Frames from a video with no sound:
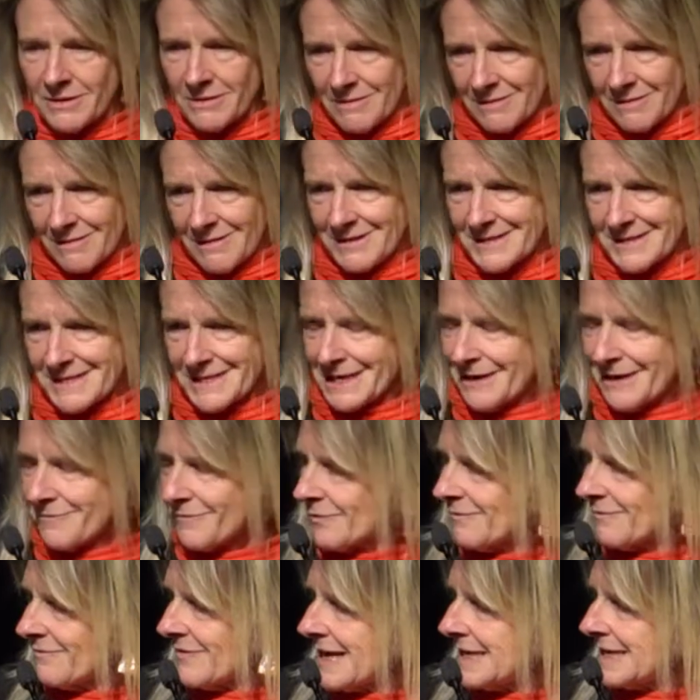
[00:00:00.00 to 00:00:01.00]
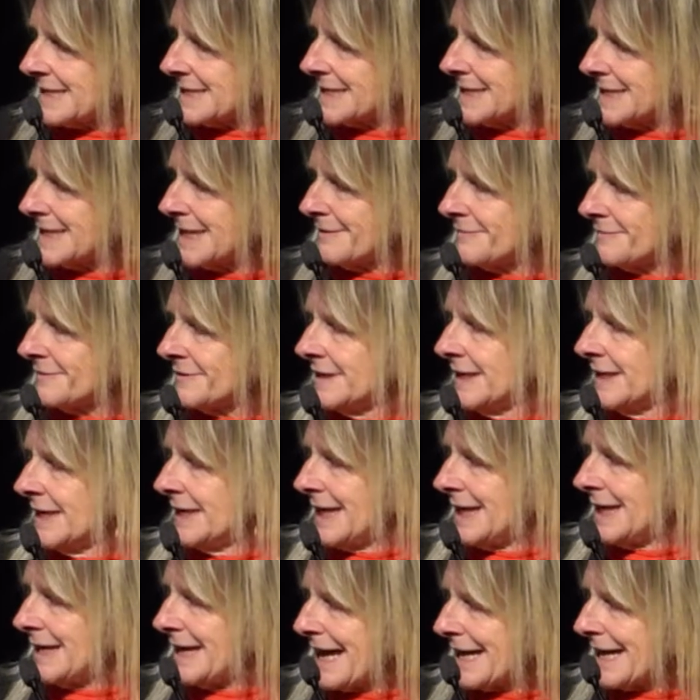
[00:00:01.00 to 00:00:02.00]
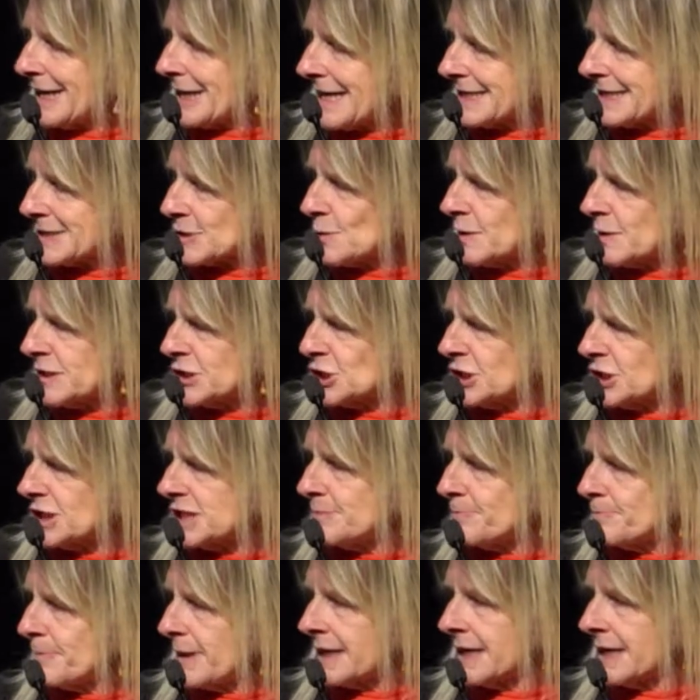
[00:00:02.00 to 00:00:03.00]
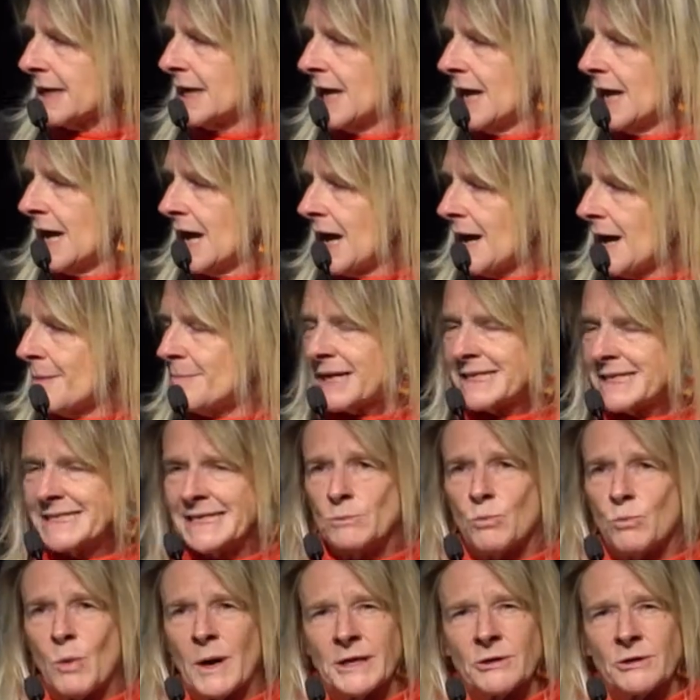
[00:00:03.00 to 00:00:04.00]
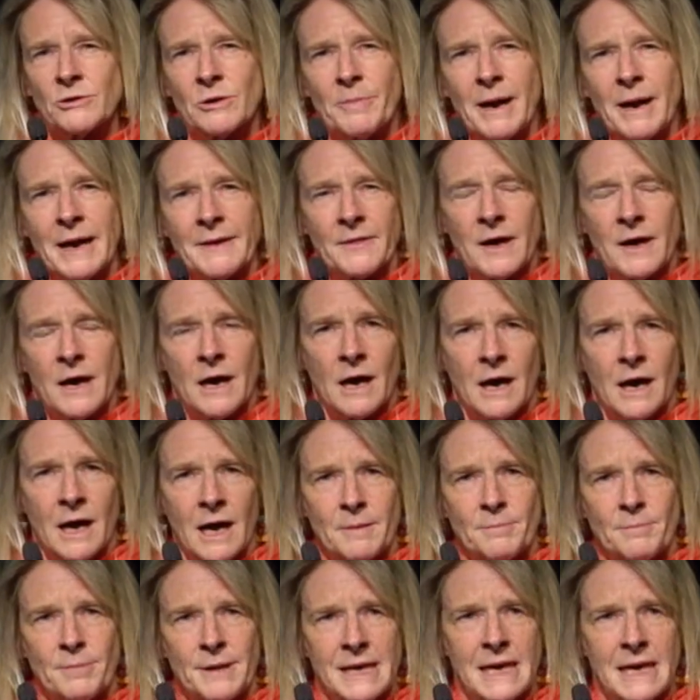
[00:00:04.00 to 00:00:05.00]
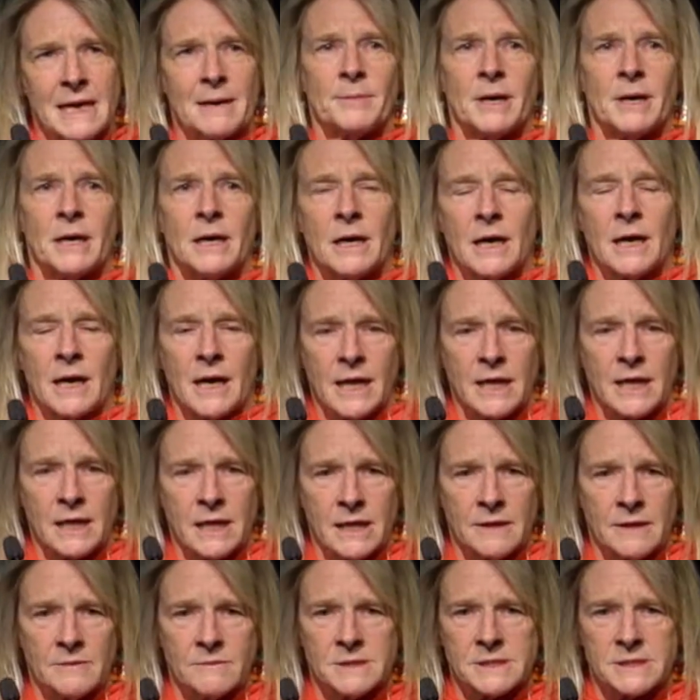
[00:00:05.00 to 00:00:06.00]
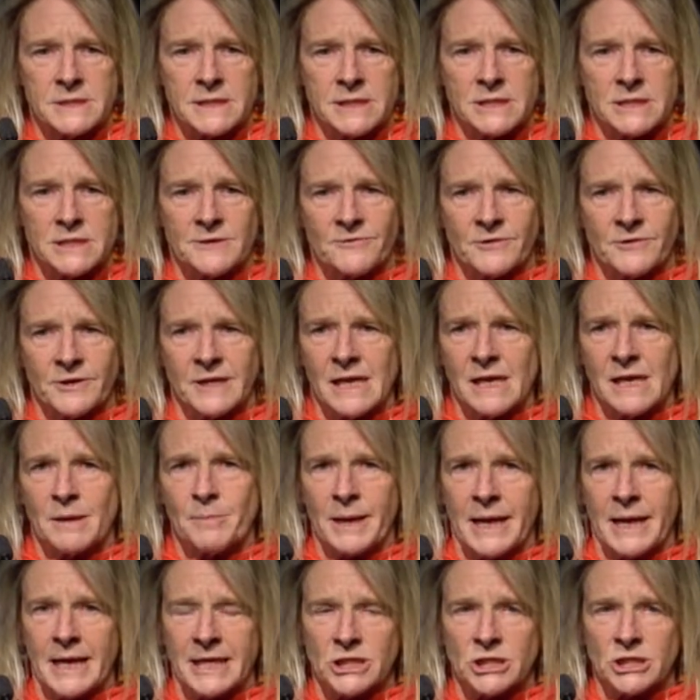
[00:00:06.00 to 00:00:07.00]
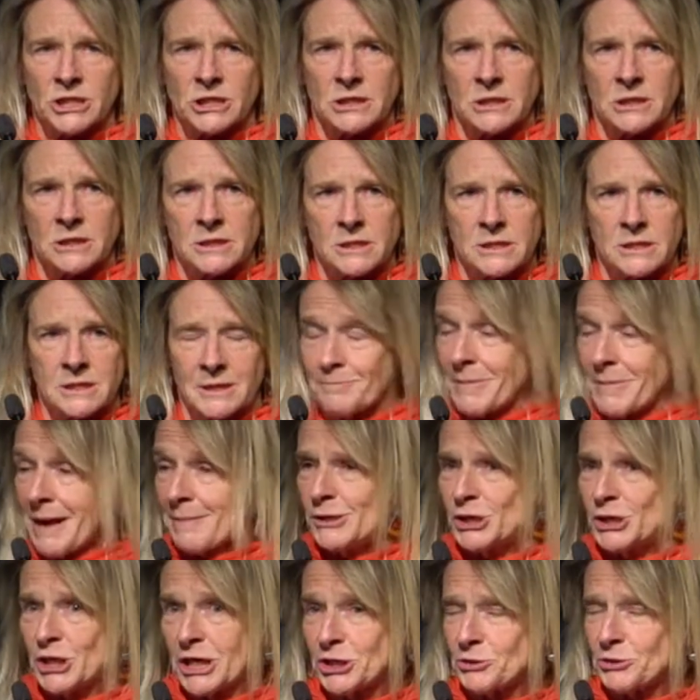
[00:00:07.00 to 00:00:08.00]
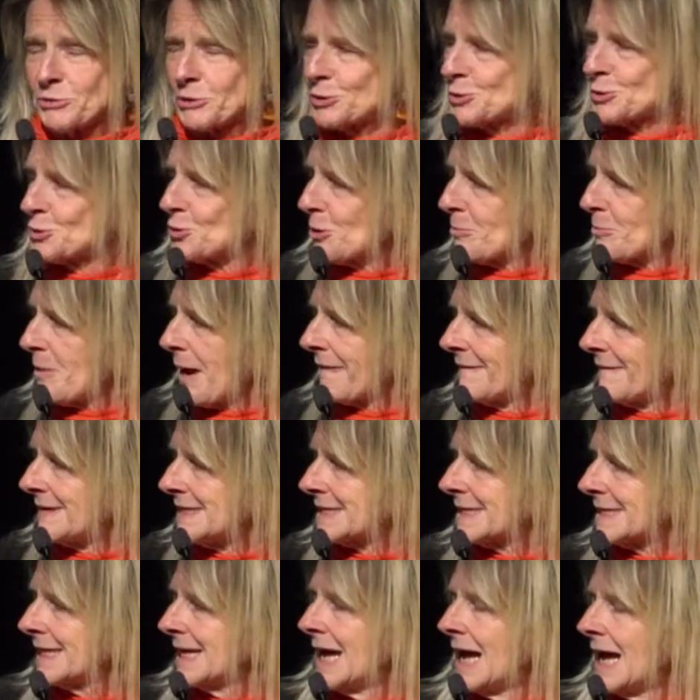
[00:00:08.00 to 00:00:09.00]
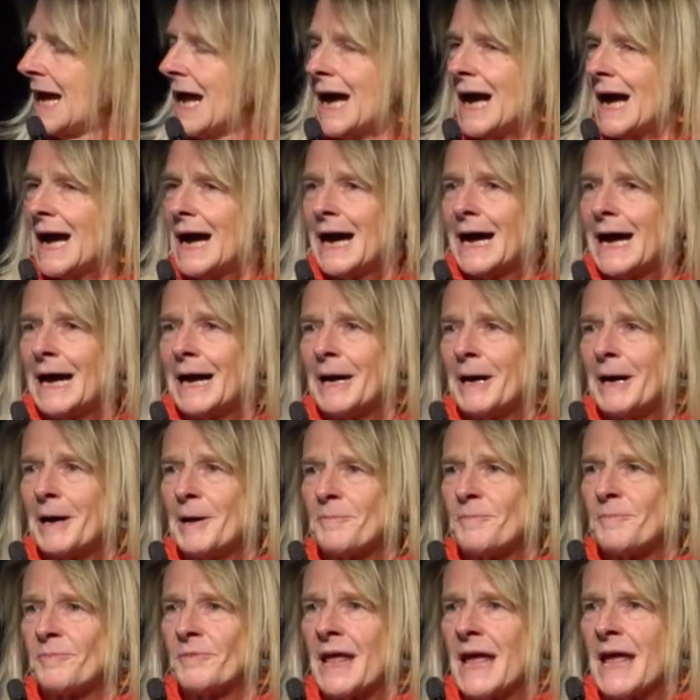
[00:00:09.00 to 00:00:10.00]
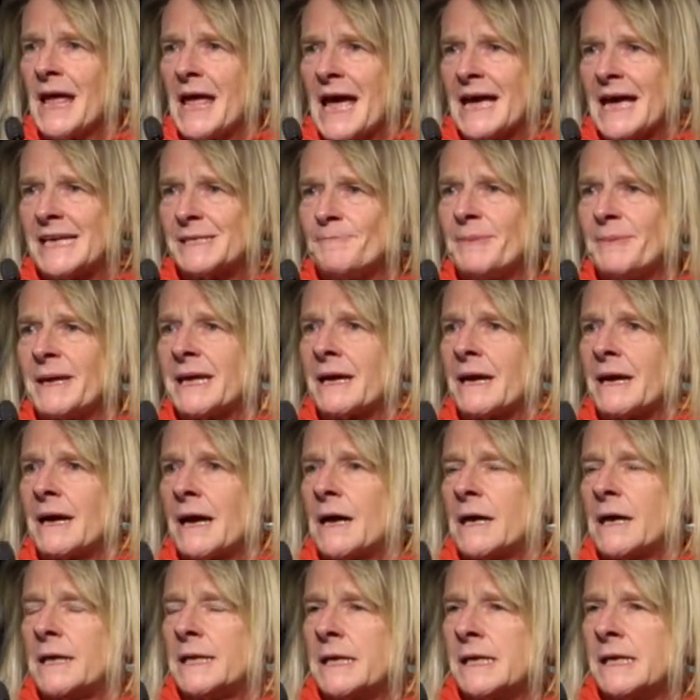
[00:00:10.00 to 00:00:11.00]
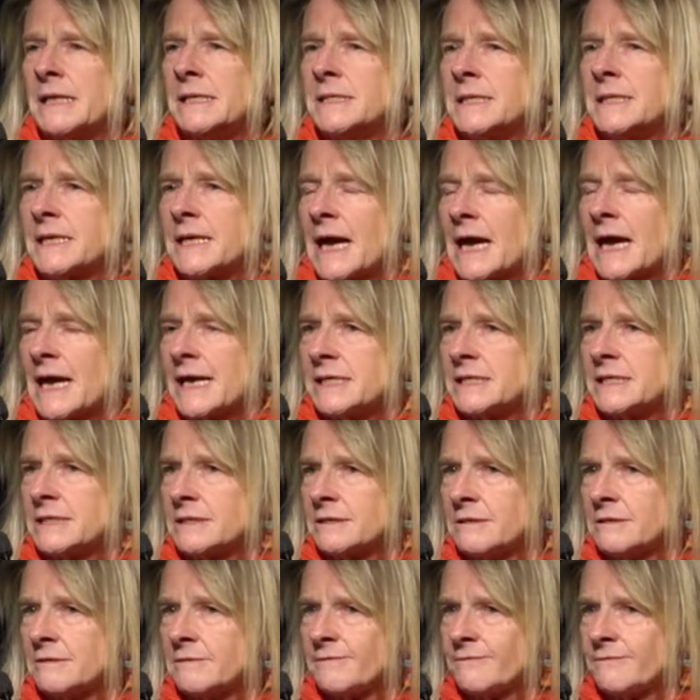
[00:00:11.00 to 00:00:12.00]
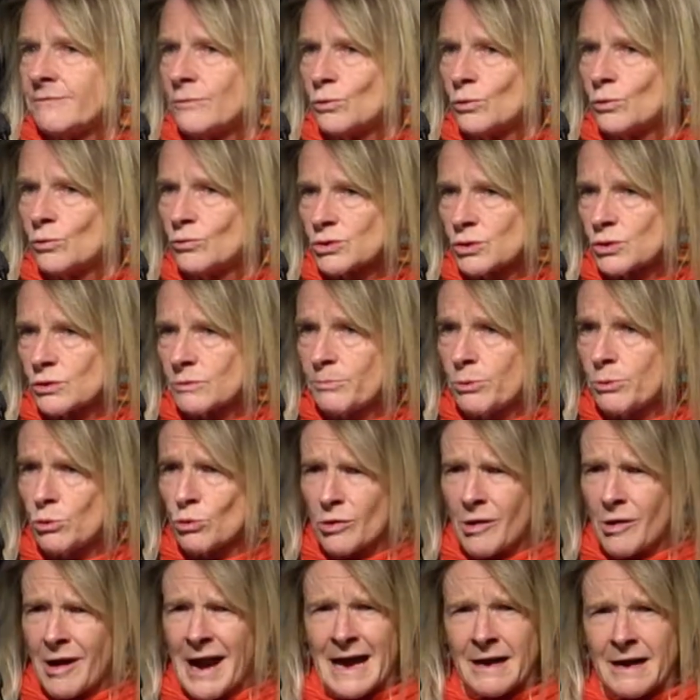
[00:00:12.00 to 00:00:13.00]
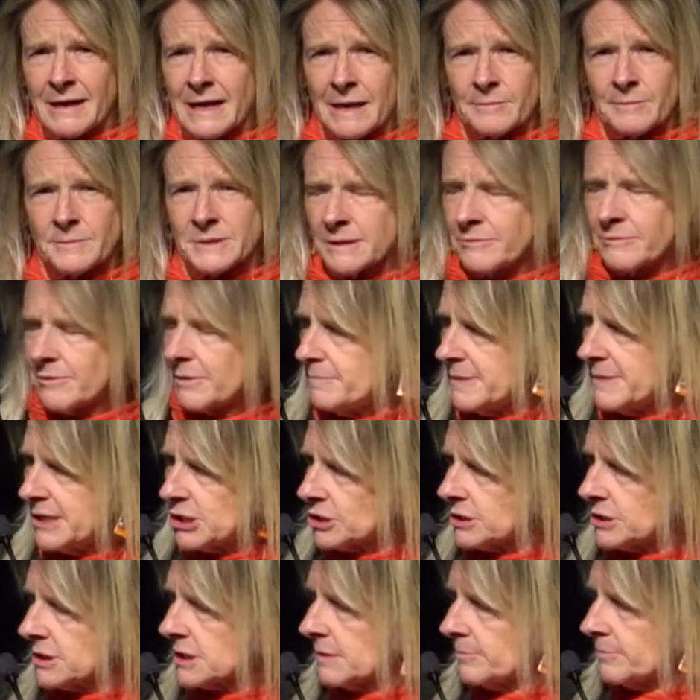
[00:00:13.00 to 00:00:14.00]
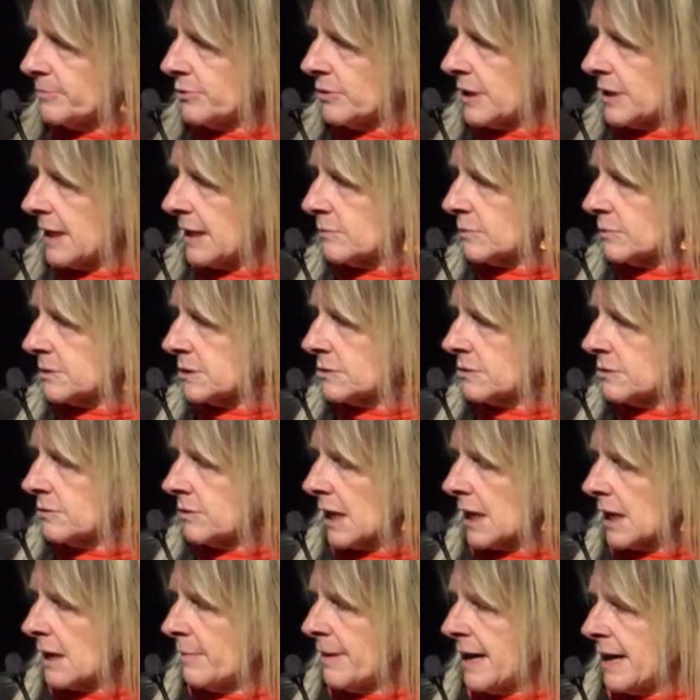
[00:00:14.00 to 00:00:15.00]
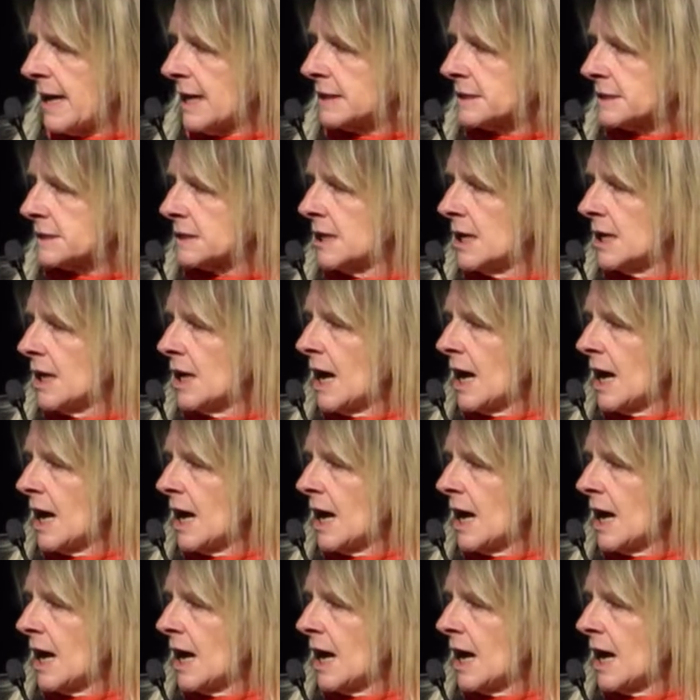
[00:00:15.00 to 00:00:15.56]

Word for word: the, the stuff fast enough, uh, how to ask questions. But um, I did wonder about the high B M I in the schizophrenia patients, maybe Jayshree will talk about this, um, as being a, an indicator for sort of poorer outcomes and admissions that Bernard was talking about.